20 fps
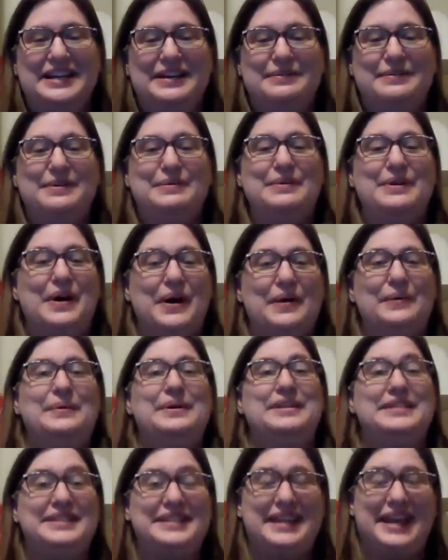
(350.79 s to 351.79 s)
and we would
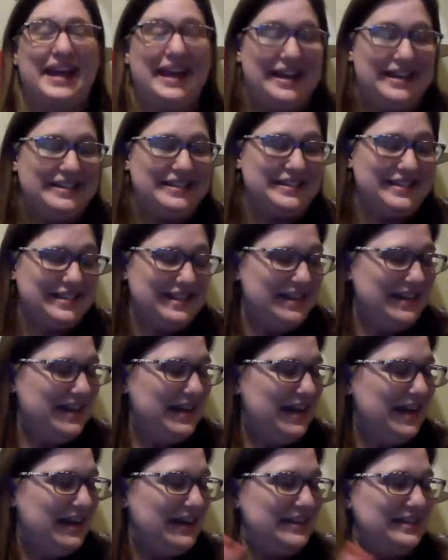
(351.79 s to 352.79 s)
always get
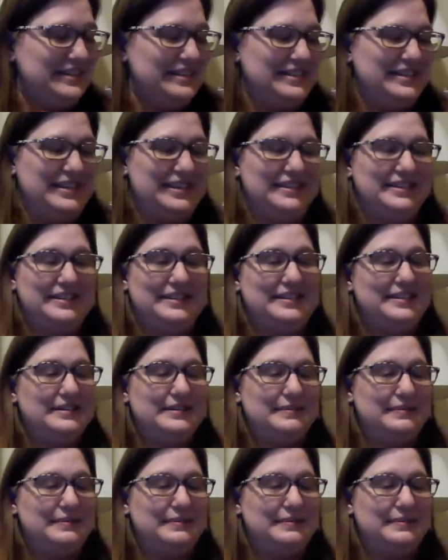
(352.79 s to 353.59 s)
honey sticks.